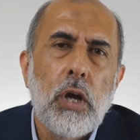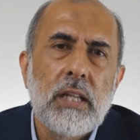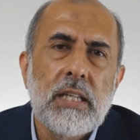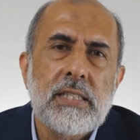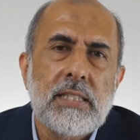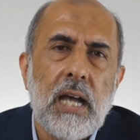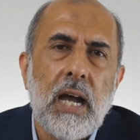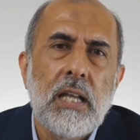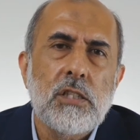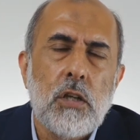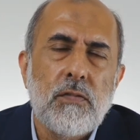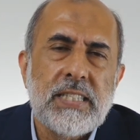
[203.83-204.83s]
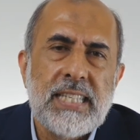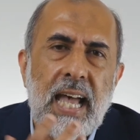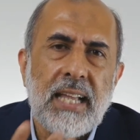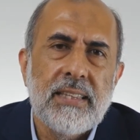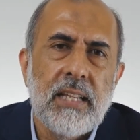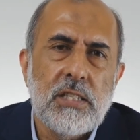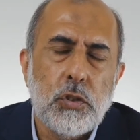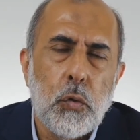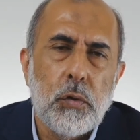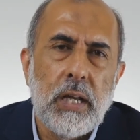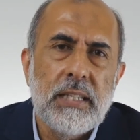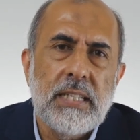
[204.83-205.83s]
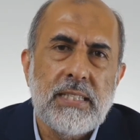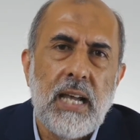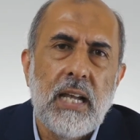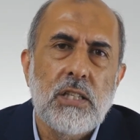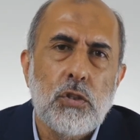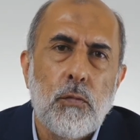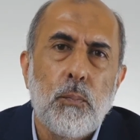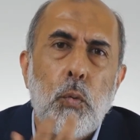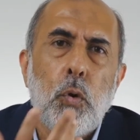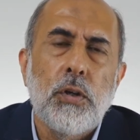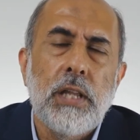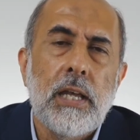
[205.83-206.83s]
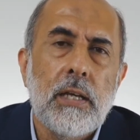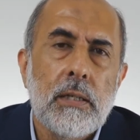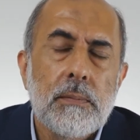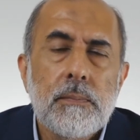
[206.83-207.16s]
any signs of sadness or any signs of mourning.